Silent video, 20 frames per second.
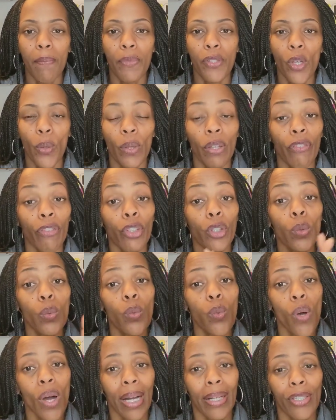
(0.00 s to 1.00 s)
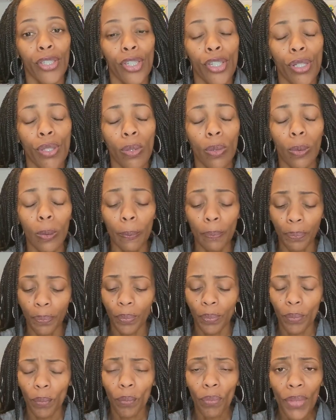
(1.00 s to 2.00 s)
So if you want to
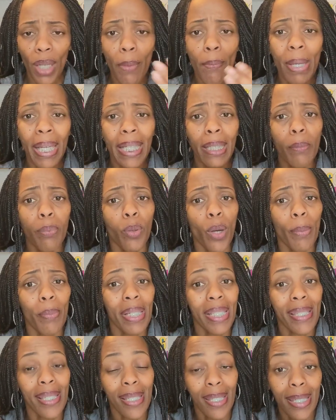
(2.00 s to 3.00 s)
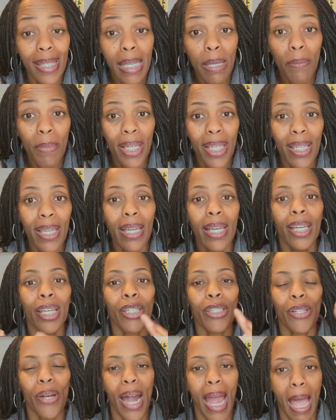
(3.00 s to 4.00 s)
make an appointment to see me,
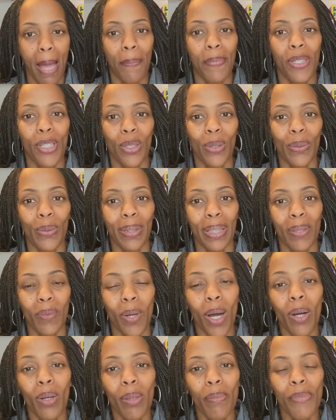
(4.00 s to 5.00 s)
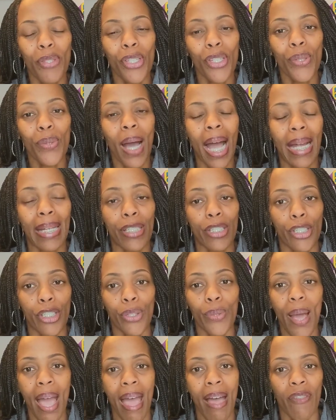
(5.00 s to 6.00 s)
you're absolutely welcome to. I
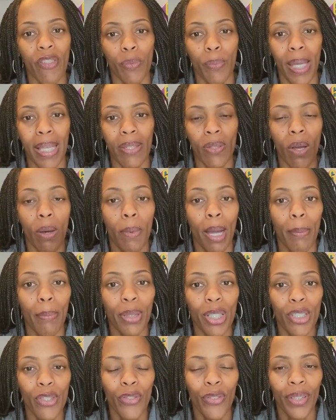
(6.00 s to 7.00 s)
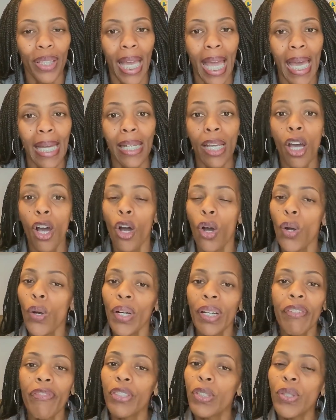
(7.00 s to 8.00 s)
do have space on my books for that.
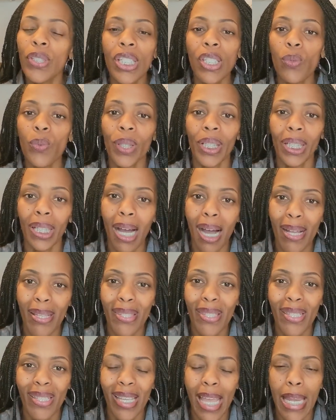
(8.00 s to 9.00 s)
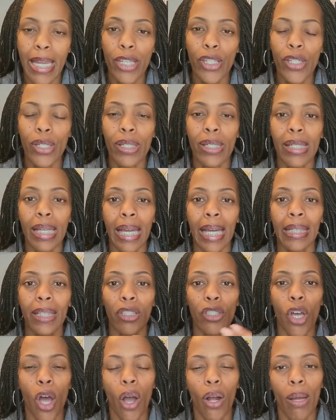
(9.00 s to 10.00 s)
Or if you just want a consultation to kind
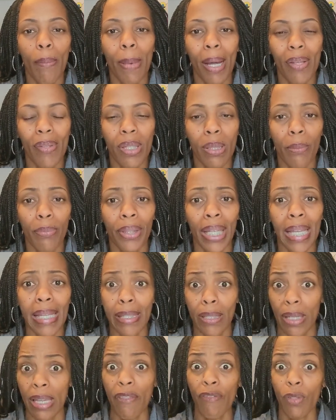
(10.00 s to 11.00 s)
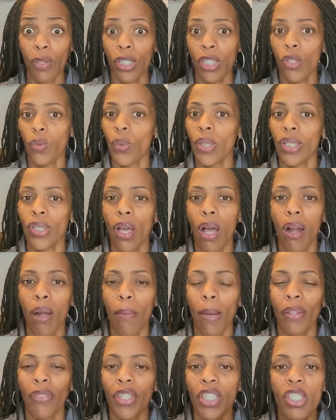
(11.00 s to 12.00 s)
of talk about some things, or even just want to talk
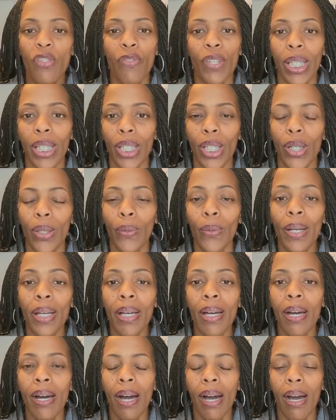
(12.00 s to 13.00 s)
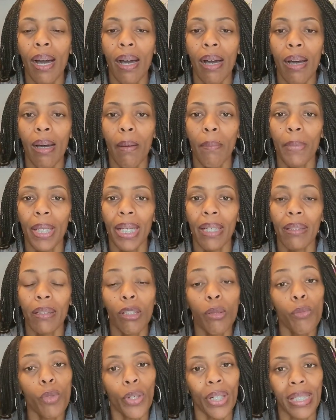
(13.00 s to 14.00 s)
about this video a
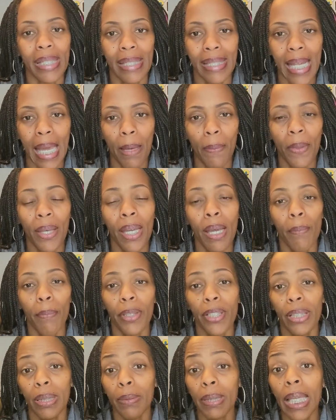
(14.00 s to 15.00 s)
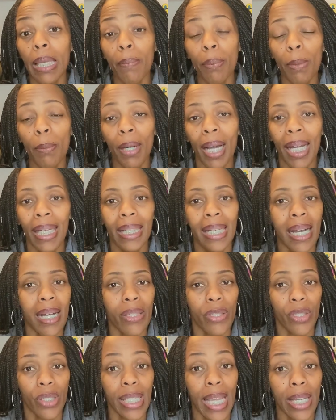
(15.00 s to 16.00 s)
little more in depth. But keep in mind,
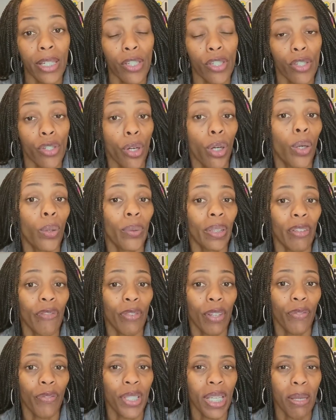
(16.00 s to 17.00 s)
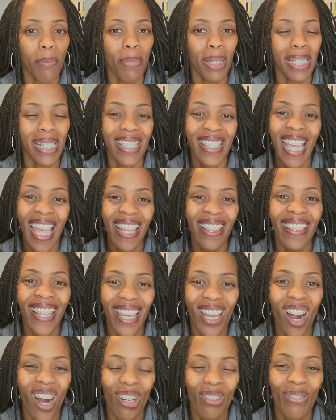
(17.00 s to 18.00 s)
consultations are only 15 minutes and
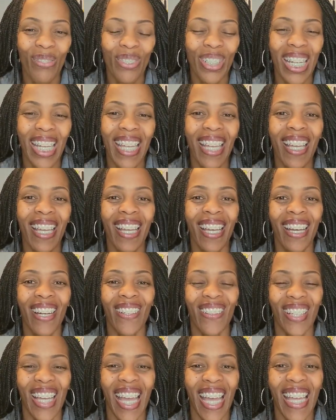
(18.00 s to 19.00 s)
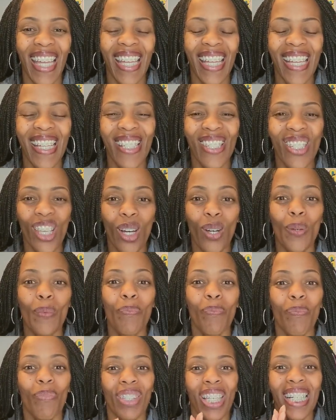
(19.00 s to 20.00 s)
they are free. Okay, so
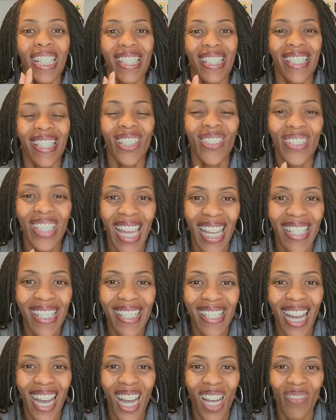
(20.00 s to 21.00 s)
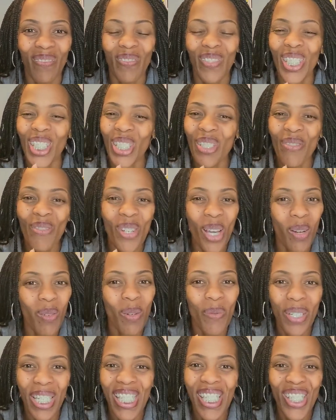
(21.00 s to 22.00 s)
until next time, you know
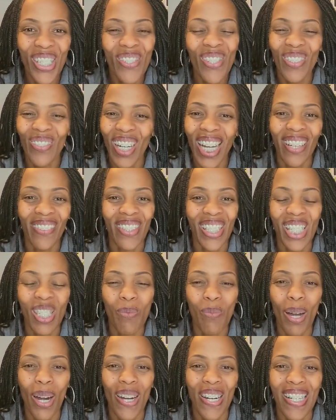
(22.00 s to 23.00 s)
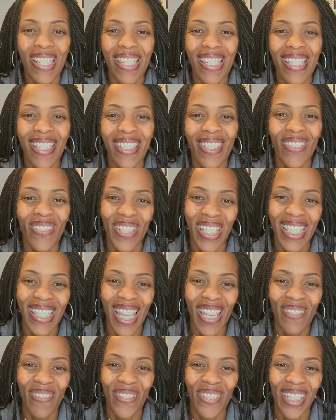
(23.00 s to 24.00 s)
what we do around these parts. We
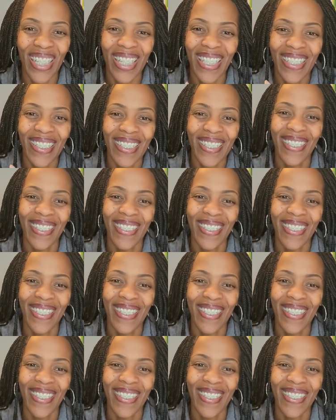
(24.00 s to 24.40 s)
stay free.